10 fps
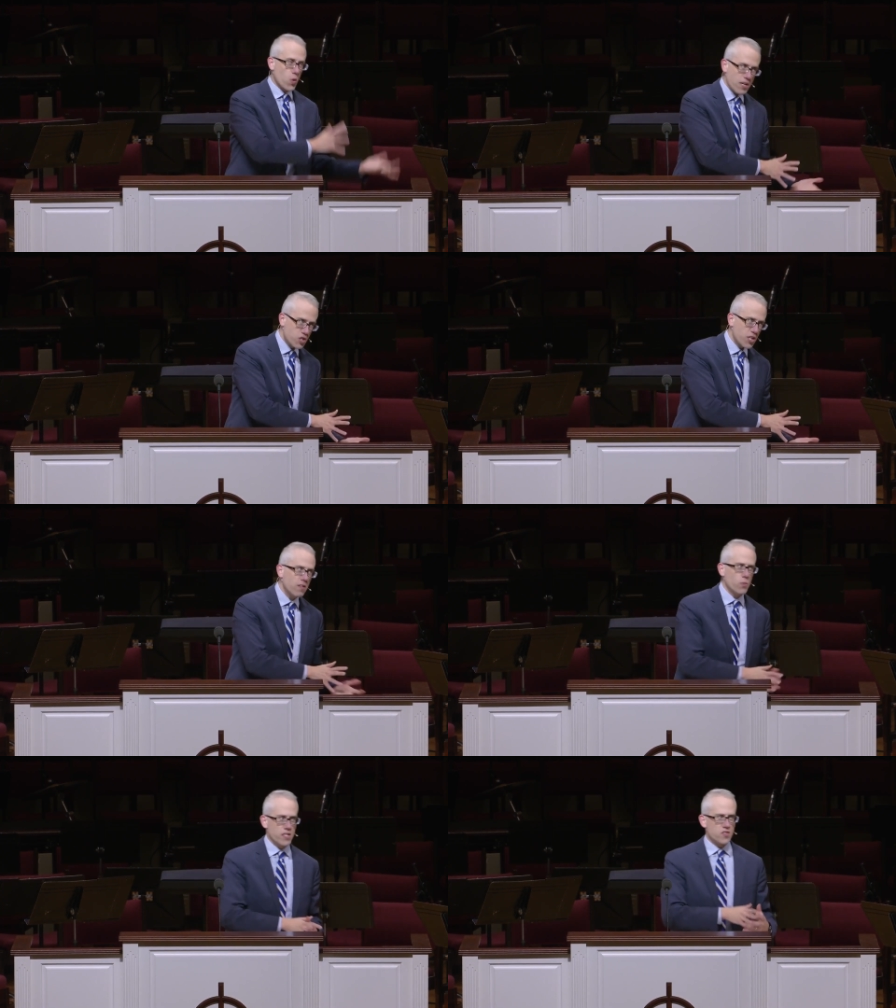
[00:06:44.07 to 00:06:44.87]

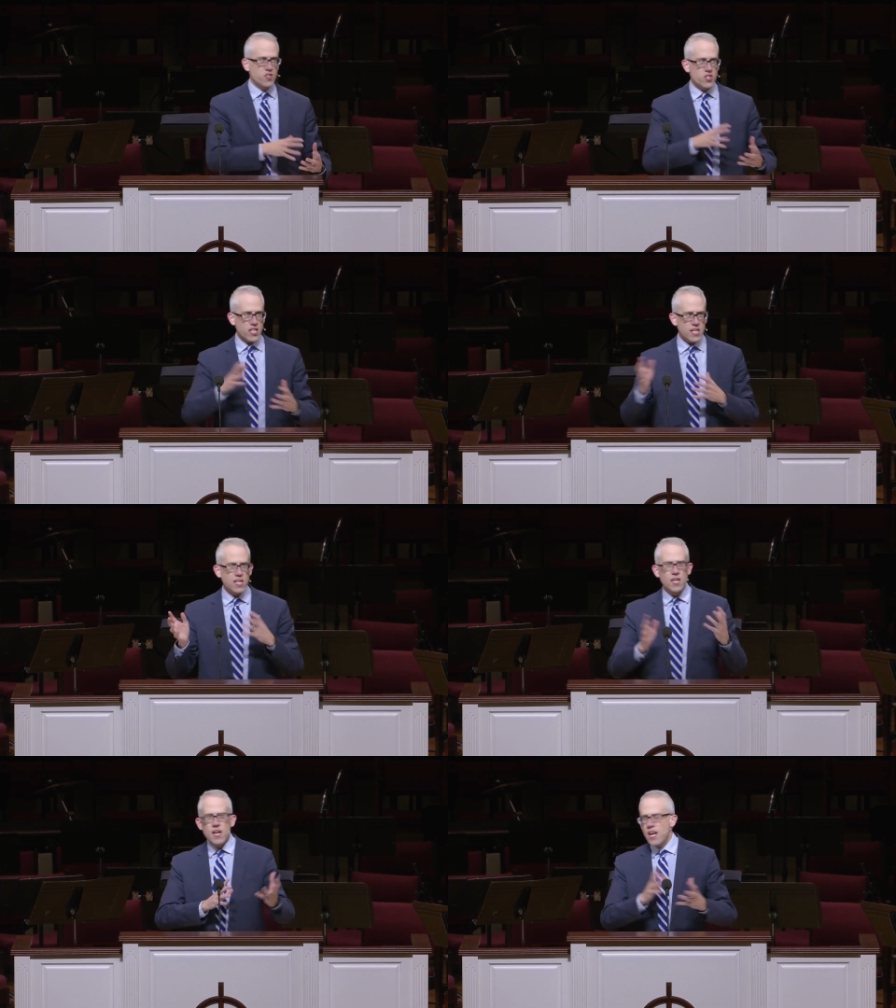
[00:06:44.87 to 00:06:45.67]
question. We
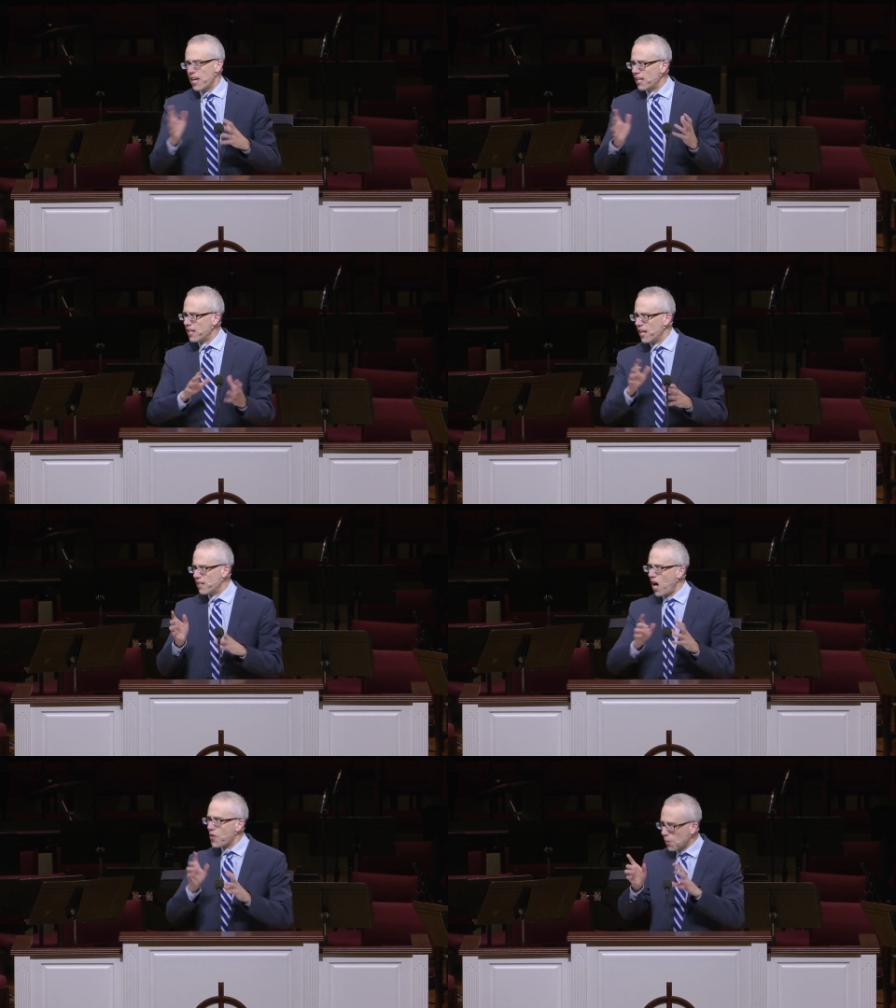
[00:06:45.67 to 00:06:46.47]
see it
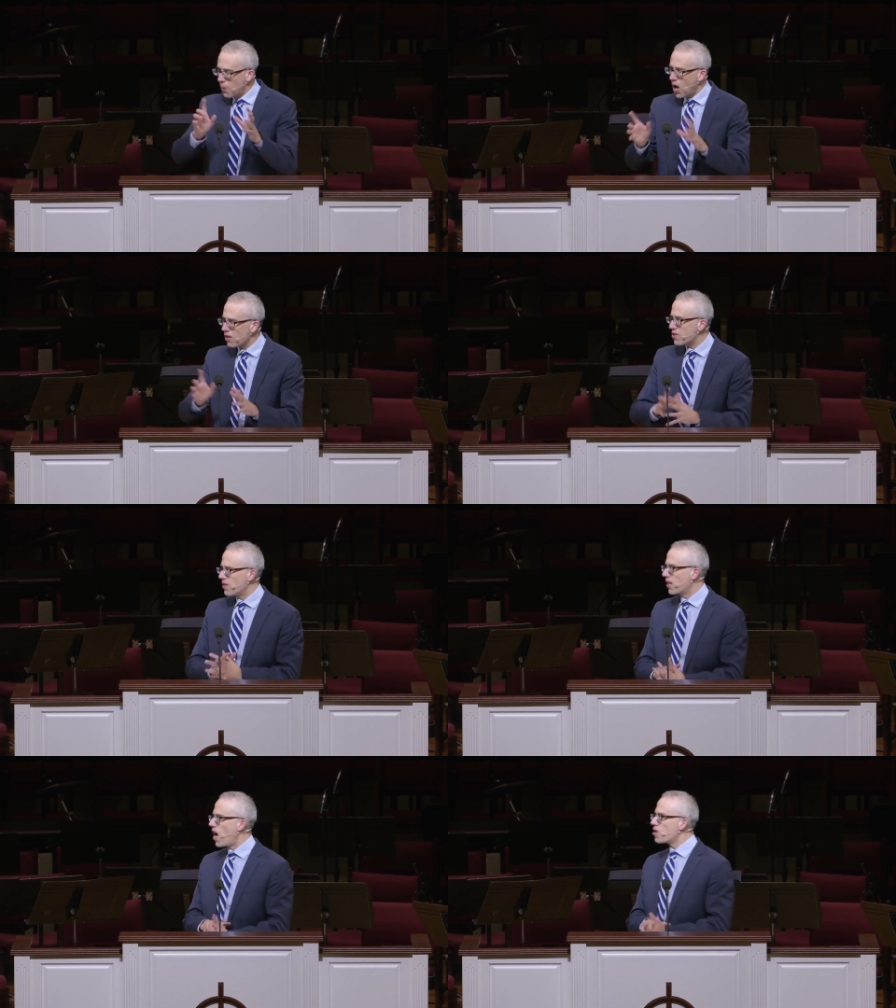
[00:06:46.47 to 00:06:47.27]
in other parts
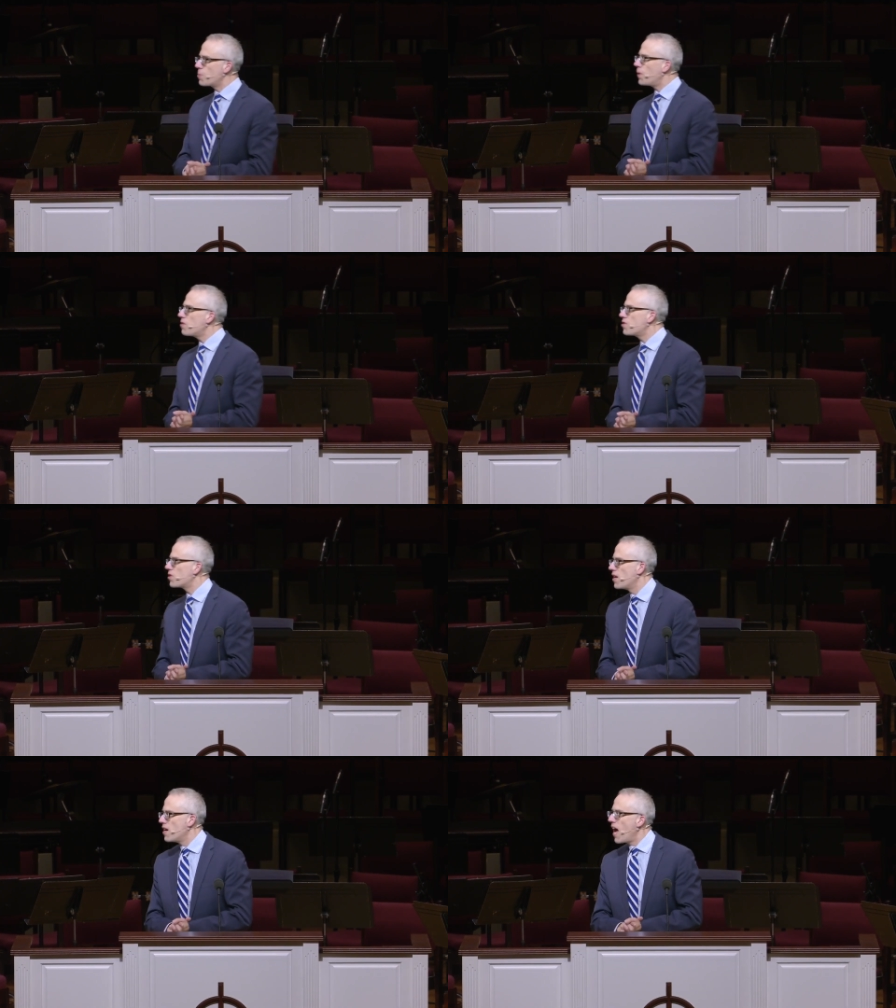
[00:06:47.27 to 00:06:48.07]
in the Gospels.